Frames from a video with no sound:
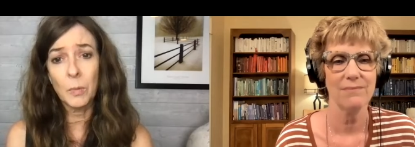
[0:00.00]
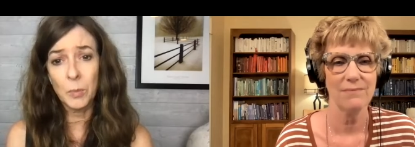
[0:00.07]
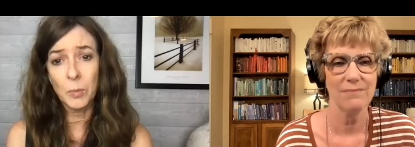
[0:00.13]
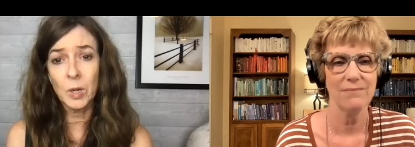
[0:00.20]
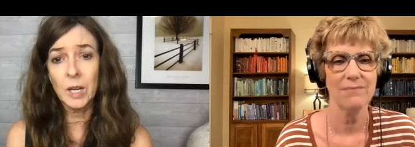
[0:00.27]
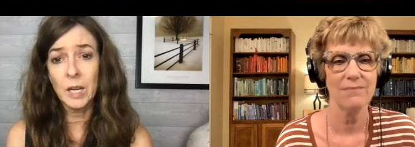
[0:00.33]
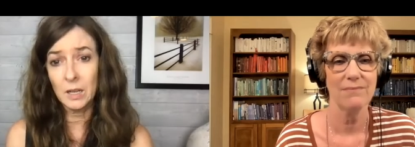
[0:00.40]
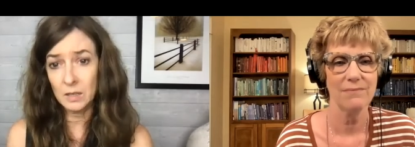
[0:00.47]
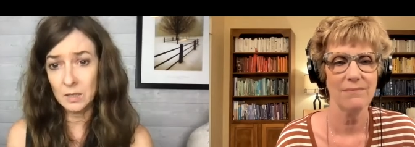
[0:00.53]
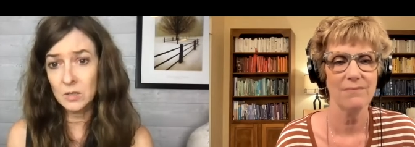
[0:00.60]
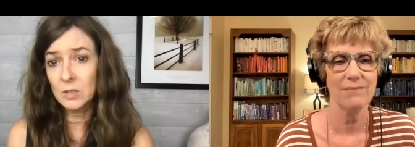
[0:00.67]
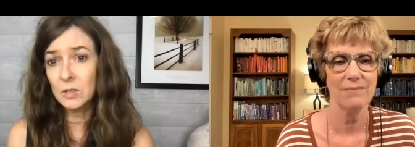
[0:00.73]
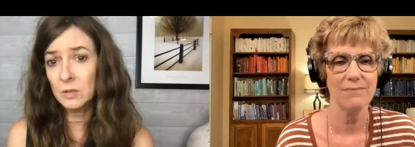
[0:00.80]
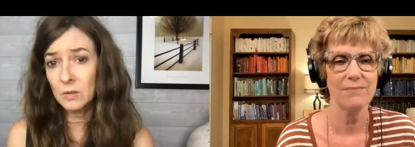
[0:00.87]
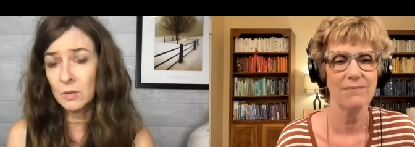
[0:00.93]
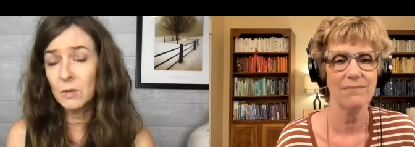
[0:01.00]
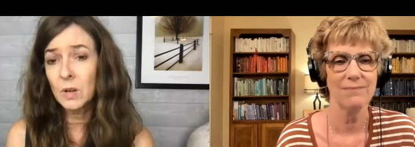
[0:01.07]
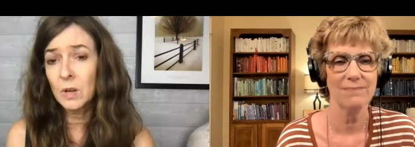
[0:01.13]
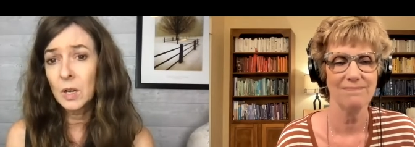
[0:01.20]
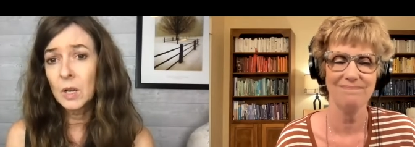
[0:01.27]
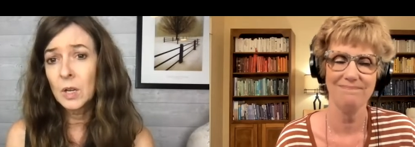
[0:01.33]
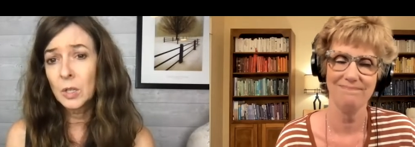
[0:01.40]
Speaker 1: you are putting
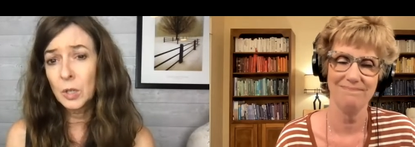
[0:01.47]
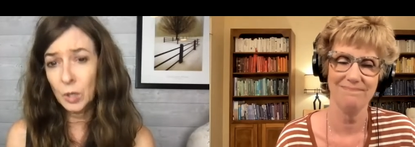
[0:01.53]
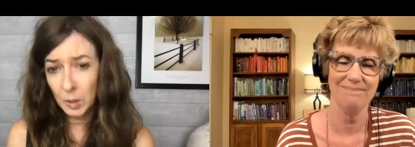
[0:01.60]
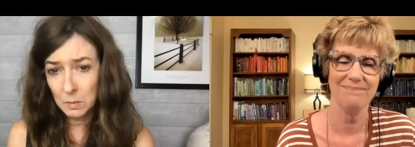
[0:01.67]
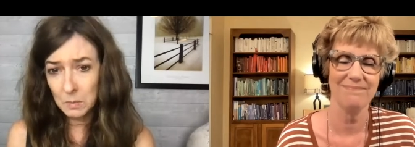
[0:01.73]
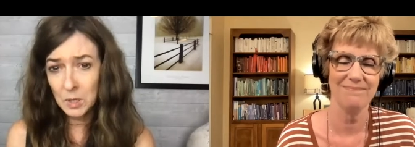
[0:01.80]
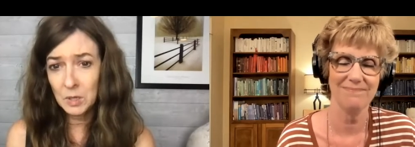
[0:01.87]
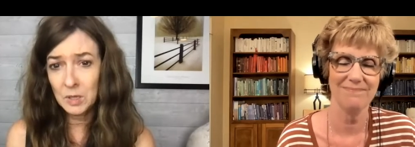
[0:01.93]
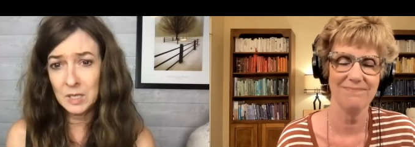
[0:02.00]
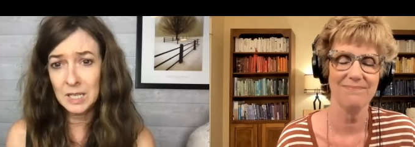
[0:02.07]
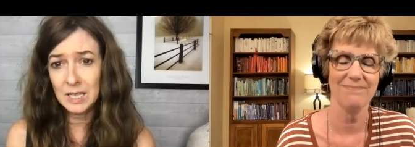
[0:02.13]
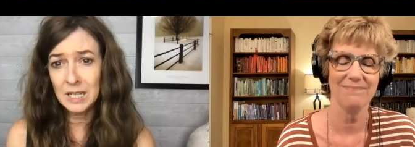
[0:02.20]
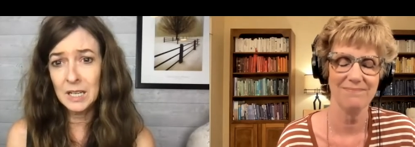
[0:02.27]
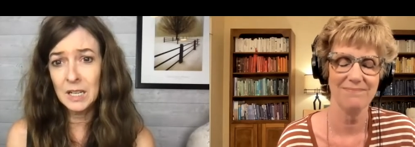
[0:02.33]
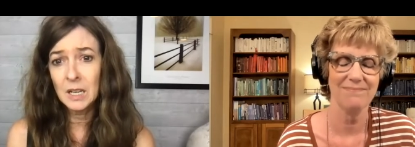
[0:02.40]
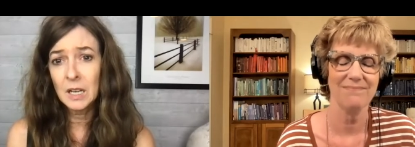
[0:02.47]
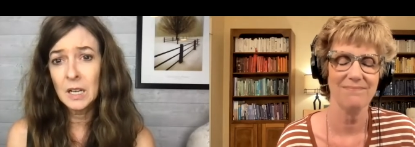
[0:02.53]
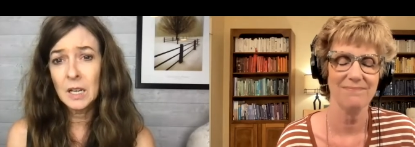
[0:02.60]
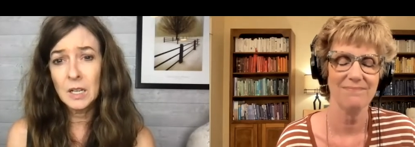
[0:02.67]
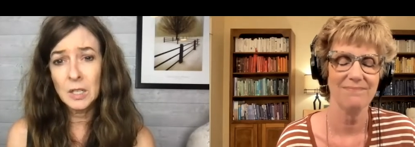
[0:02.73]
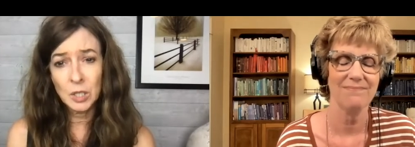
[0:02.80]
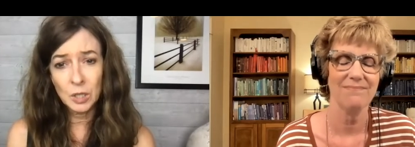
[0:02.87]
into your community
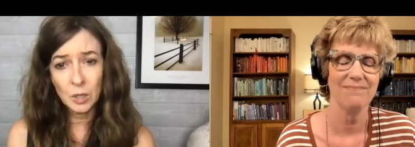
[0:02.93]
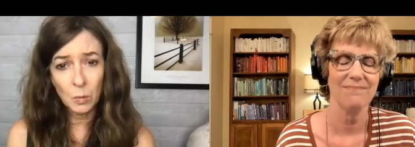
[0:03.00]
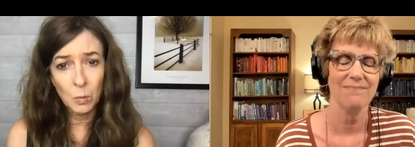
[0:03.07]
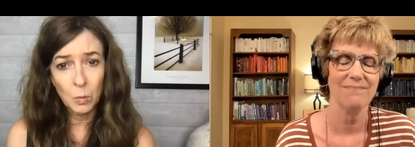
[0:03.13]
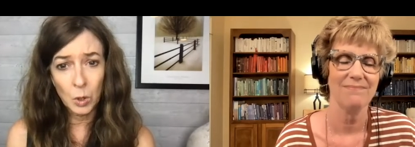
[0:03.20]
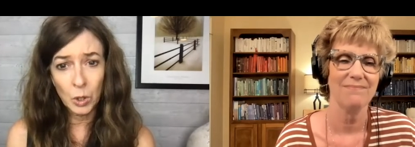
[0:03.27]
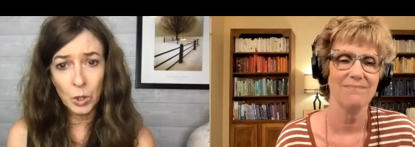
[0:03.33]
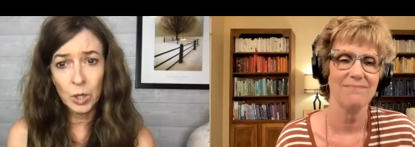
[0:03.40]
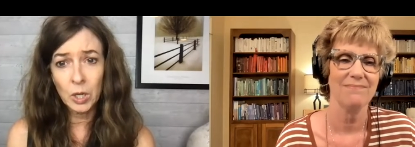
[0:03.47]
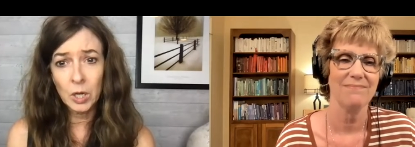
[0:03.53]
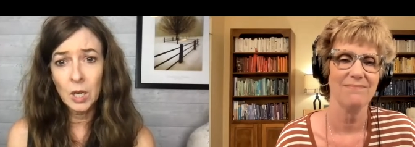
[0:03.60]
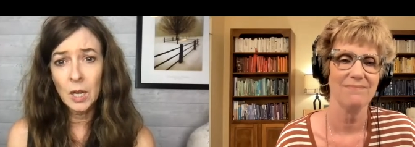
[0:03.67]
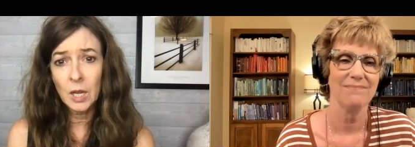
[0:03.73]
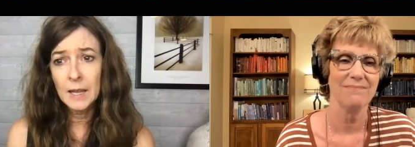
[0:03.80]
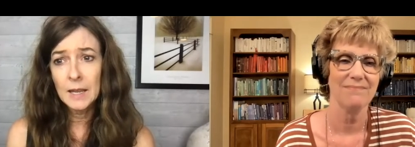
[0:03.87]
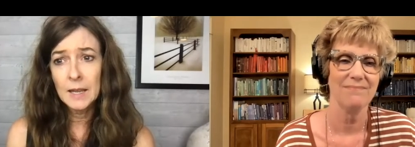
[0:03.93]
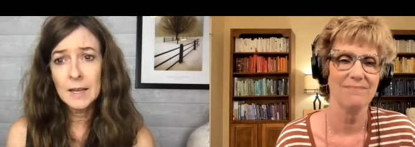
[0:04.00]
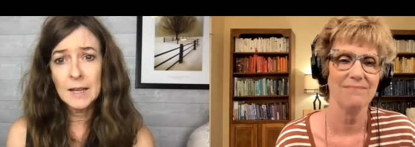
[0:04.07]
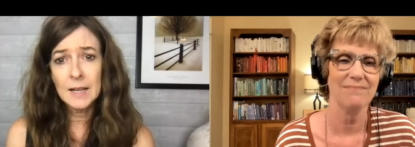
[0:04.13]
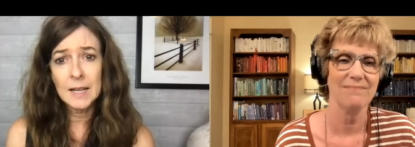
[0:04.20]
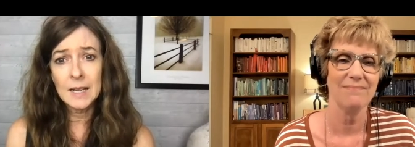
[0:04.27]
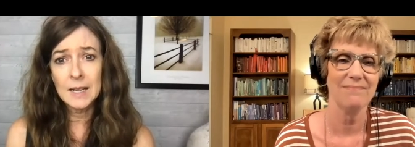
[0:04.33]
into your work
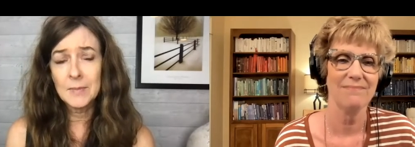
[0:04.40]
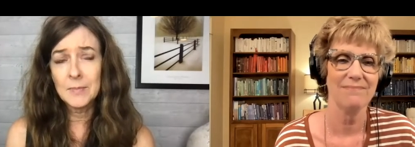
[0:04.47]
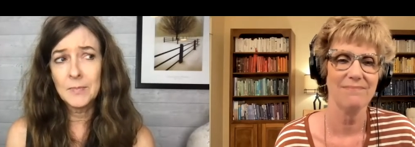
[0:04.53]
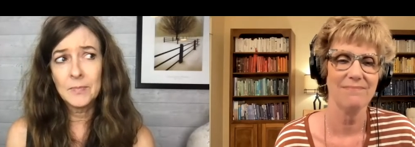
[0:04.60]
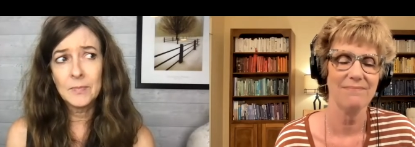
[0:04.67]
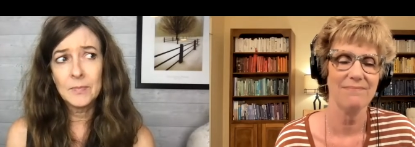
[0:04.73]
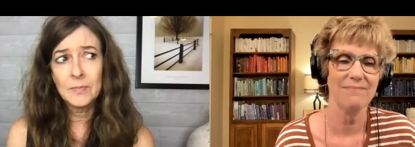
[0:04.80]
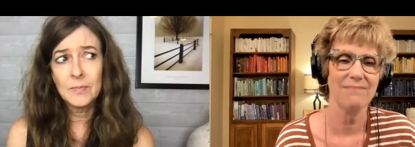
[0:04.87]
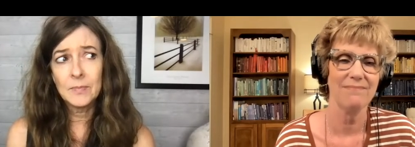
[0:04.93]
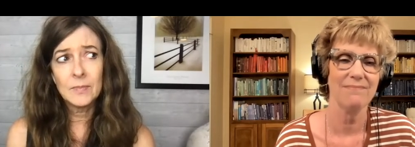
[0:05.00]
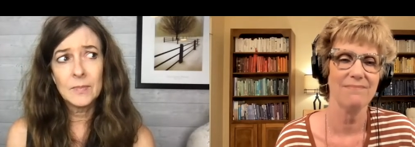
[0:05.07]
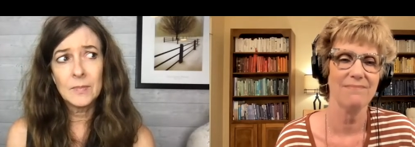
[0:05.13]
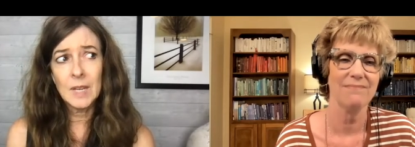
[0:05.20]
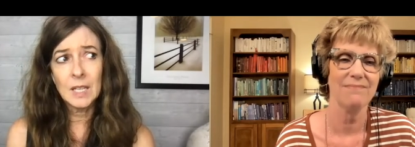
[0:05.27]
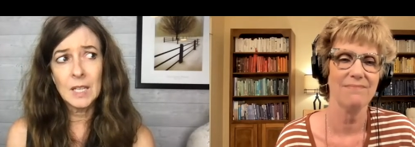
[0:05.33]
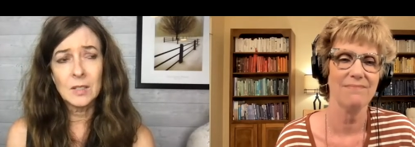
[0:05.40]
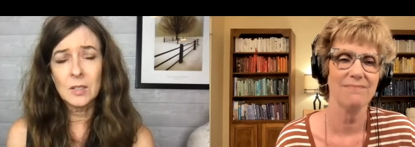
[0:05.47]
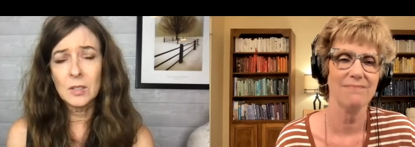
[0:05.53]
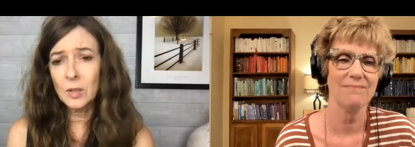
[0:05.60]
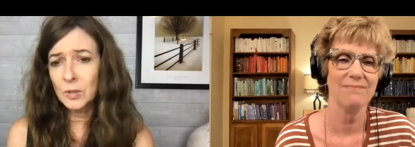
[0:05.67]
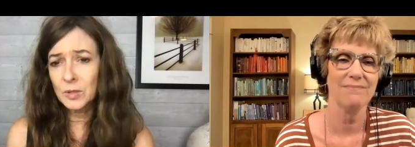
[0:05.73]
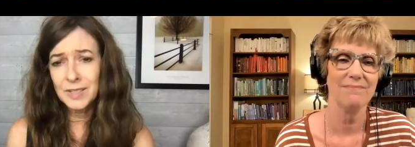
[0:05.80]
um,
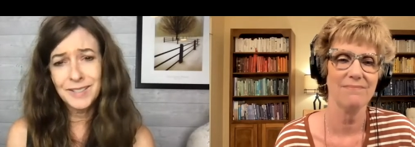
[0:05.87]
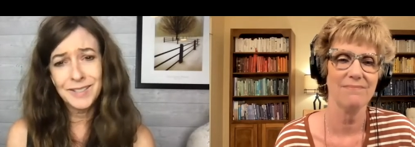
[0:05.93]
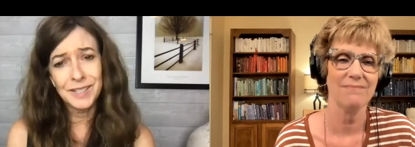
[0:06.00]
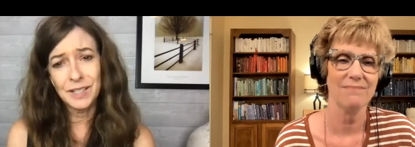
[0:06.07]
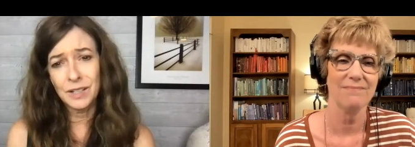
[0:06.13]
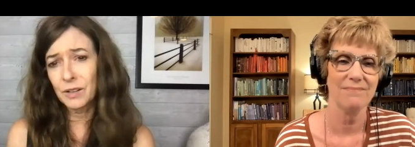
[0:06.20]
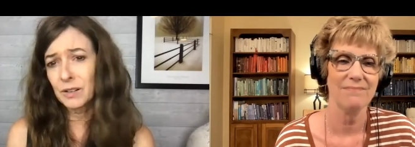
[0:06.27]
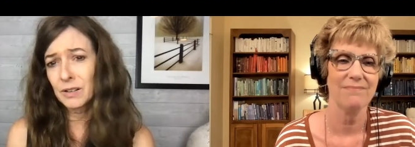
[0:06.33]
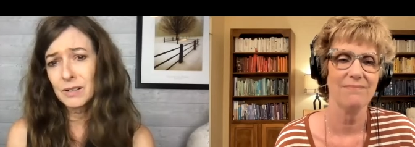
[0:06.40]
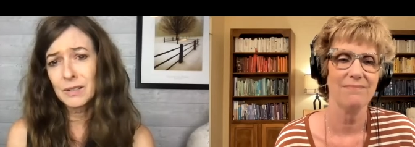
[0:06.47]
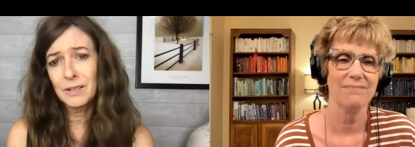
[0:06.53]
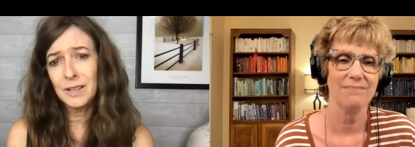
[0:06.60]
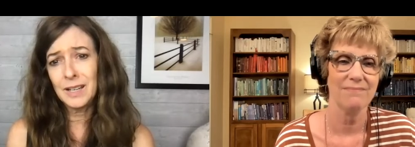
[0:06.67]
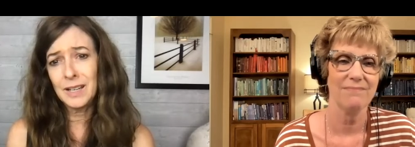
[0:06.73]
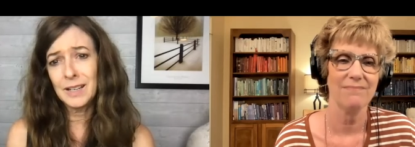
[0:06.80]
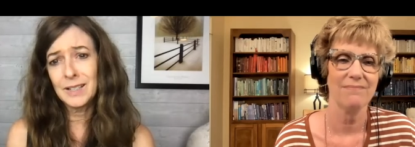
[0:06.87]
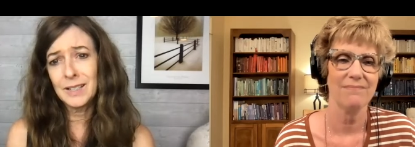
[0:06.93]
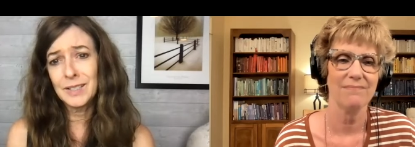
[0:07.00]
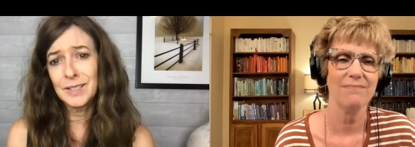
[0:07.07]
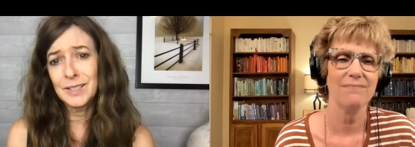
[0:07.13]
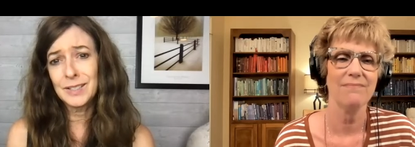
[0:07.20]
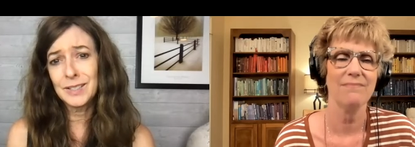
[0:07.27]
it's so sincere and
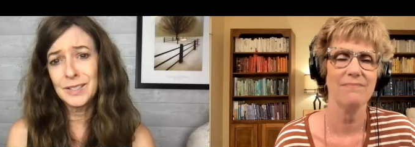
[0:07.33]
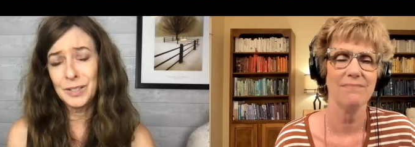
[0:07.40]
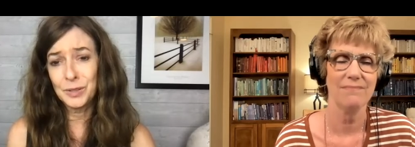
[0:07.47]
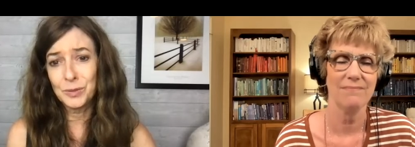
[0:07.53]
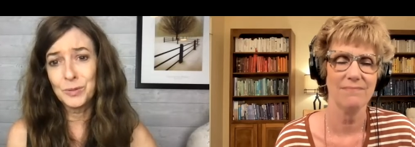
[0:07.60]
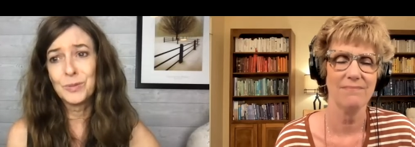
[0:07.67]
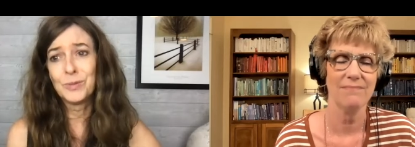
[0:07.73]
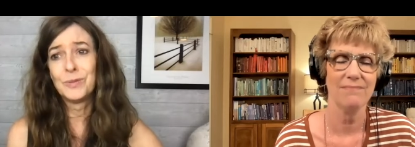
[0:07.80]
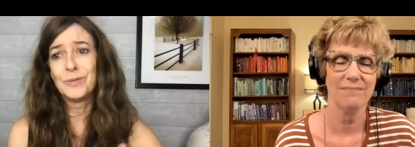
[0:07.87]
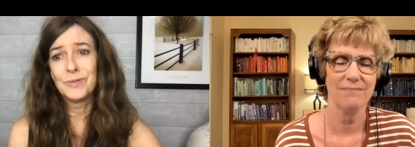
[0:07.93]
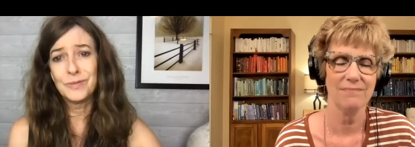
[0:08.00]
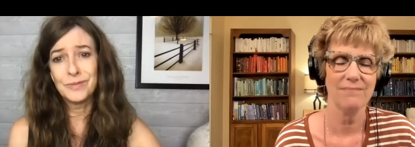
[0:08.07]
mm. you